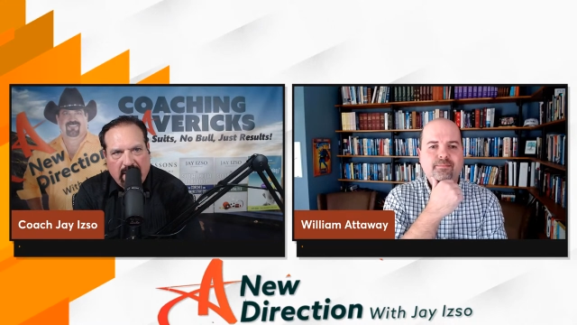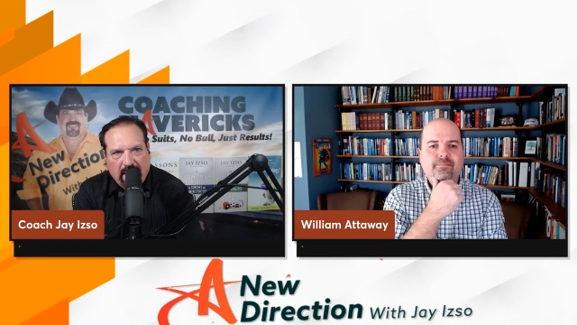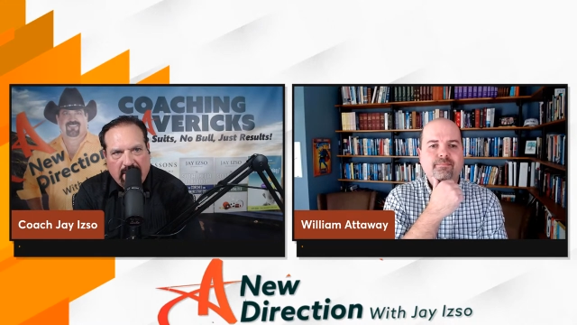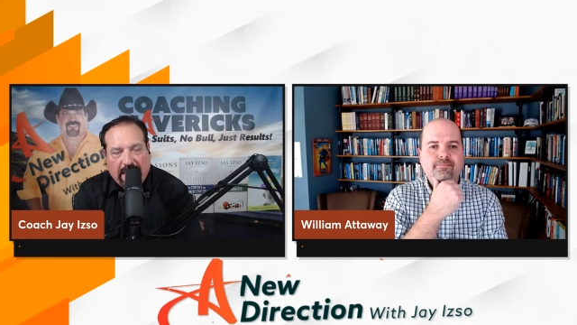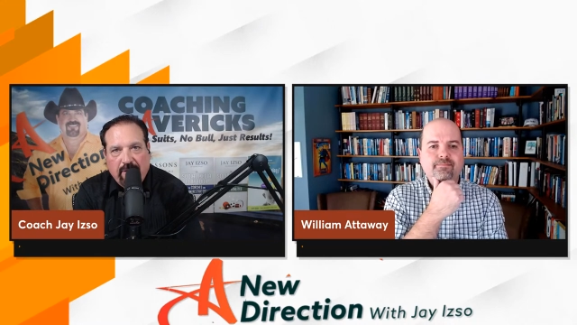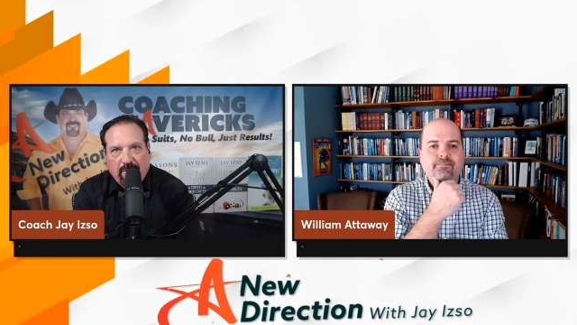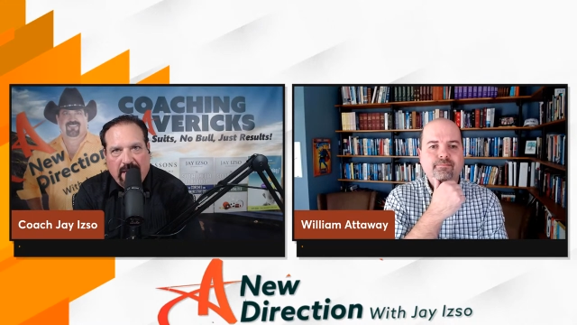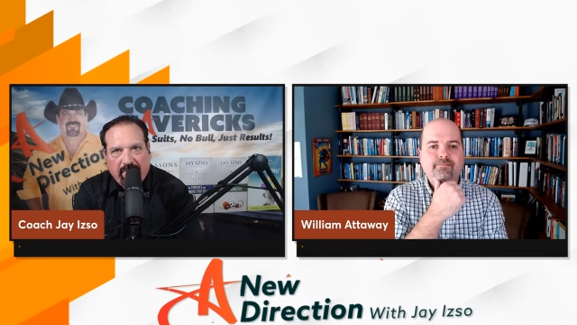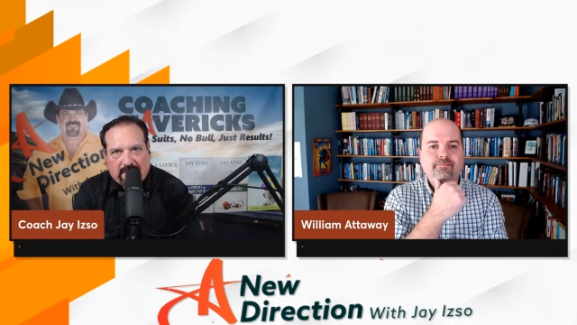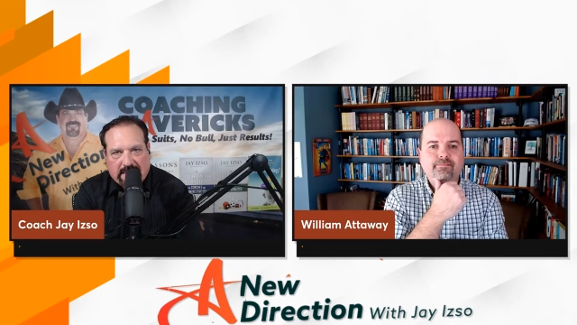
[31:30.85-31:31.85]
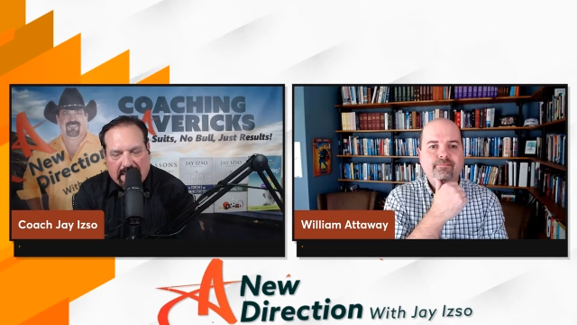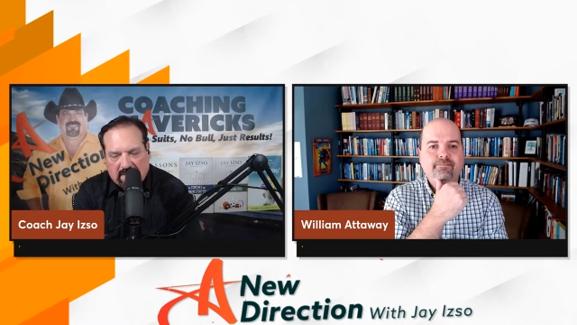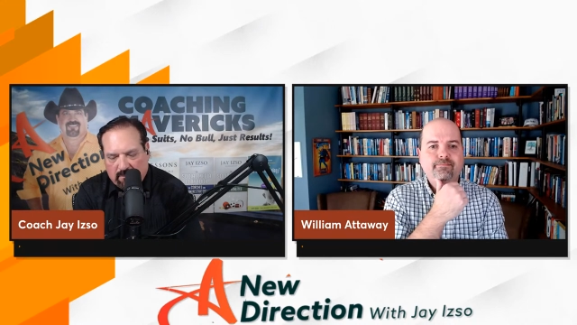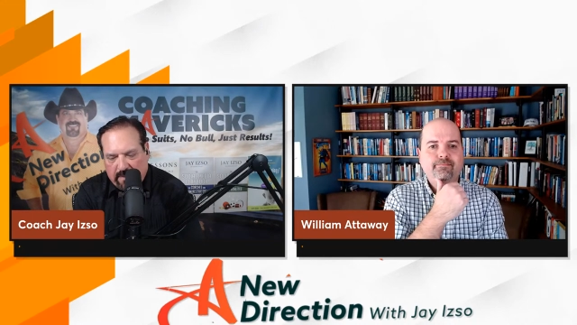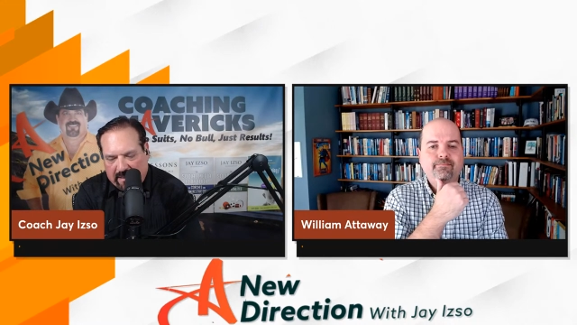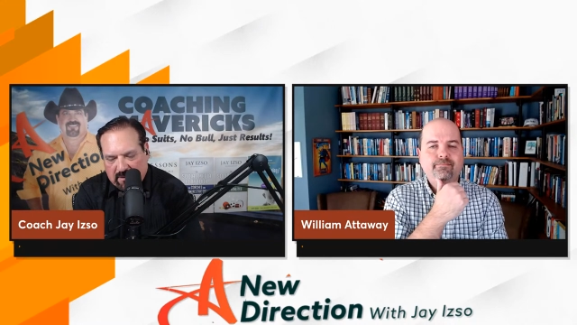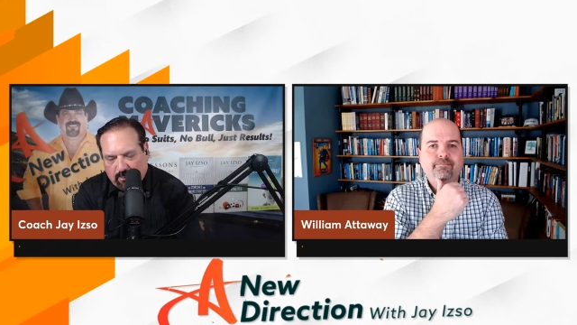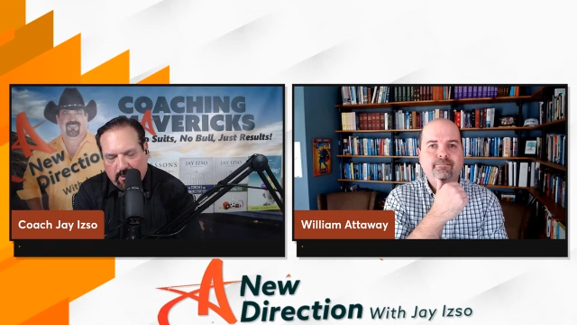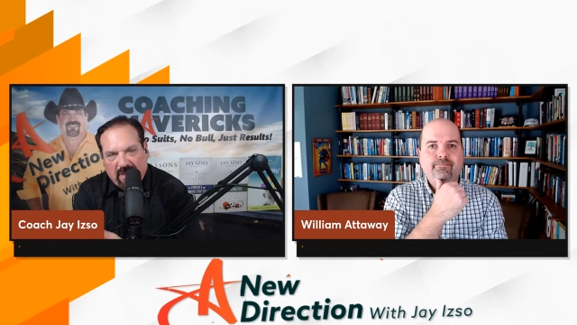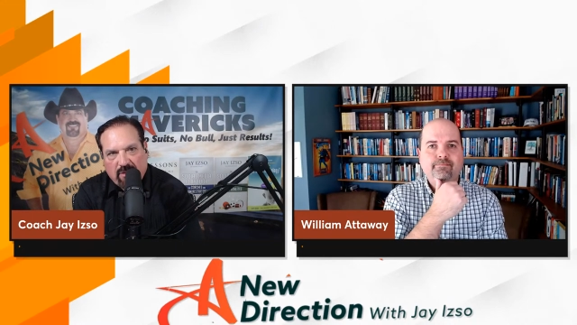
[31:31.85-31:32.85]
Speaker 1: then you give this exclamation
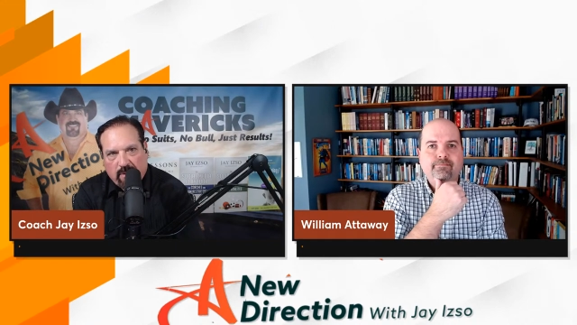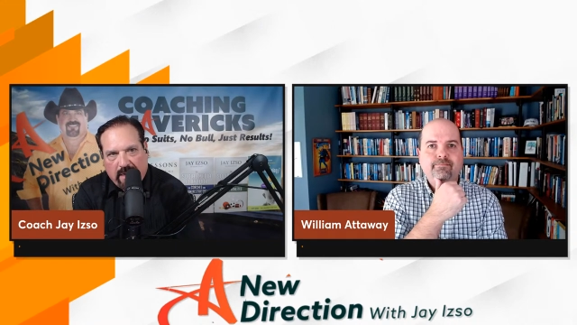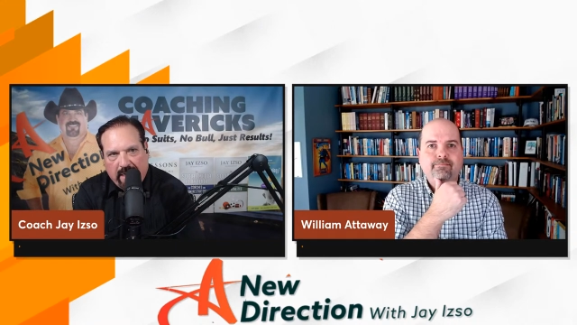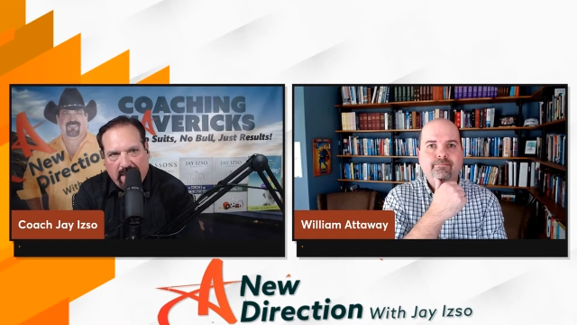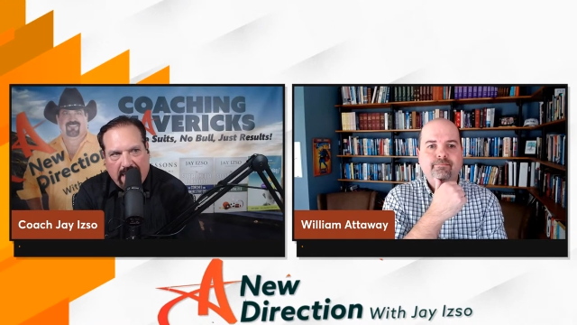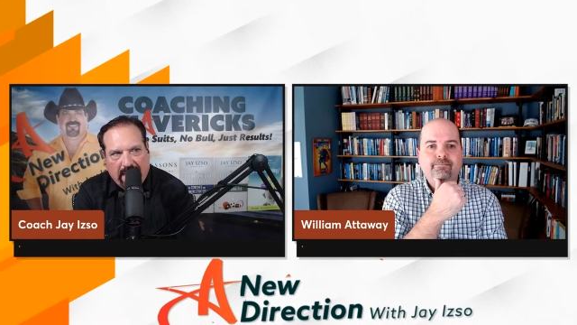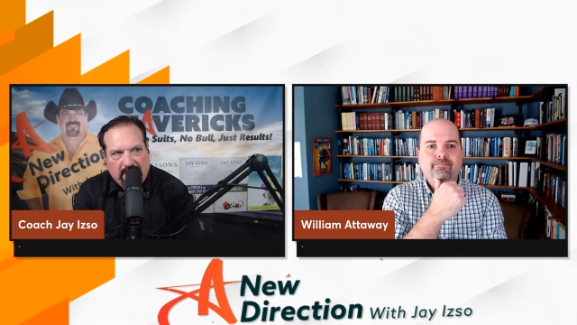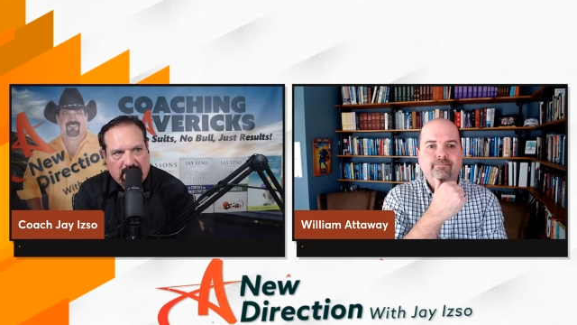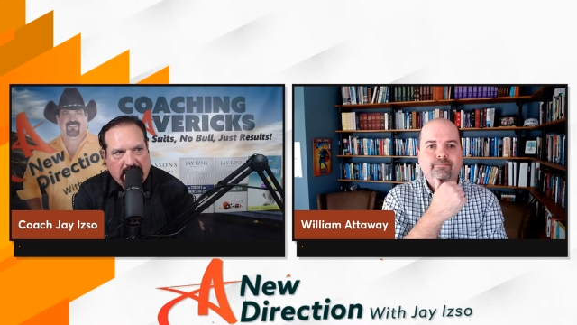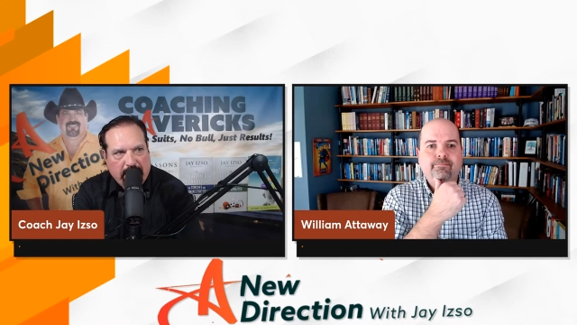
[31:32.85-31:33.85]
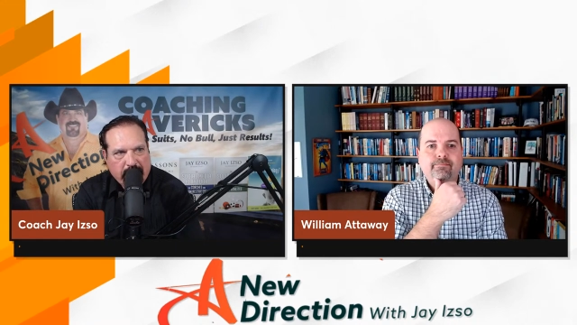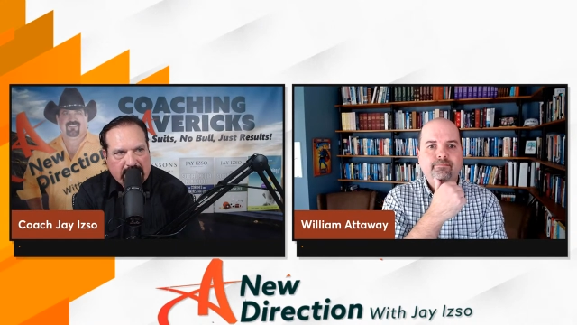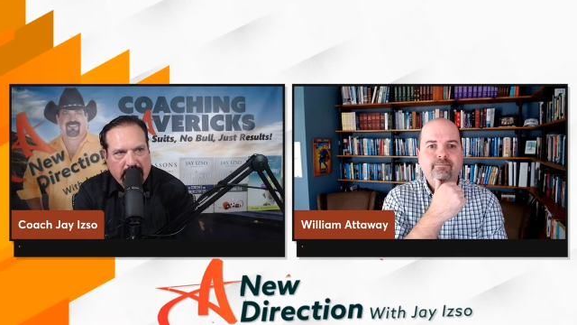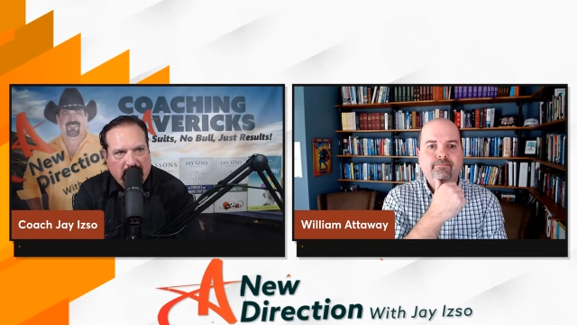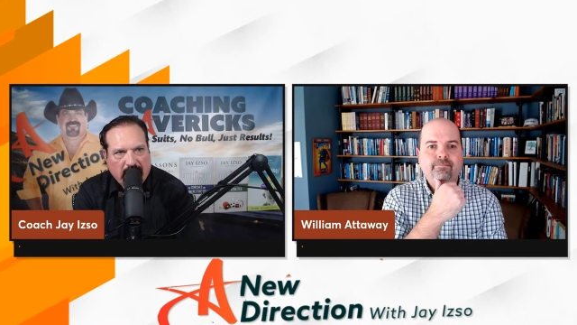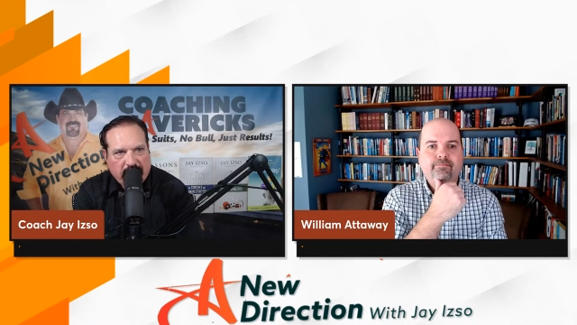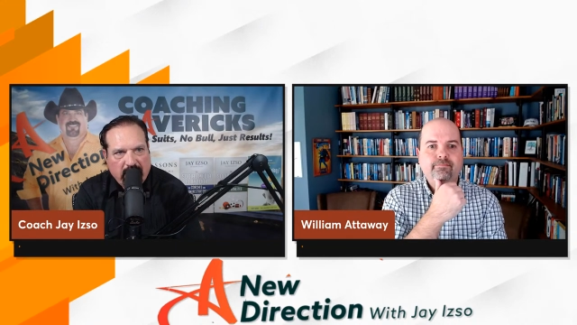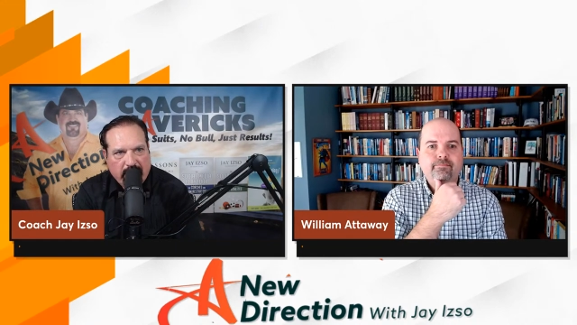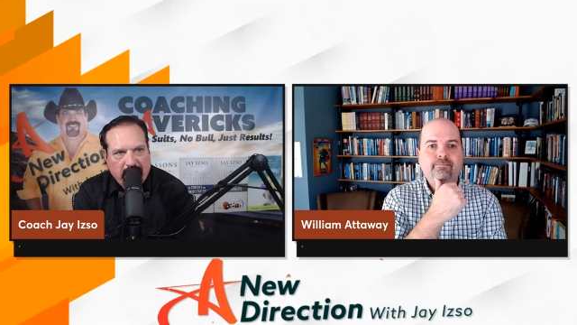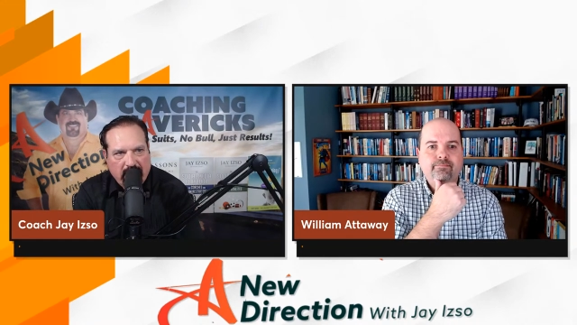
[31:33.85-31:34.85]
point three, and you said that breaks my heart for them.